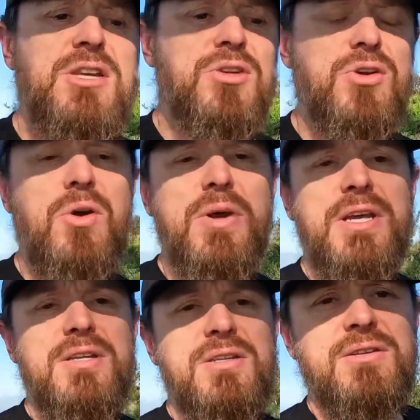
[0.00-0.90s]
You go
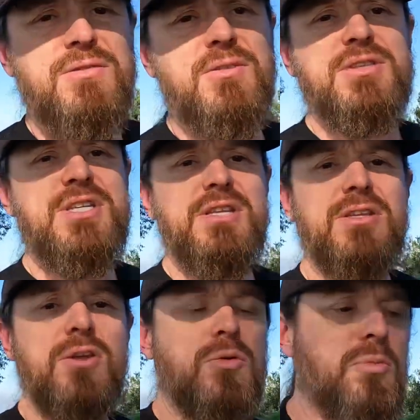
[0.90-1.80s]
in, you see the
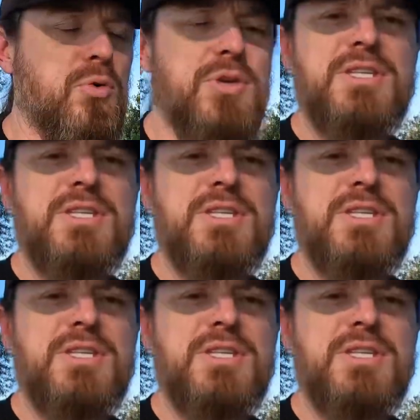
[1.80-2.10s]
load board.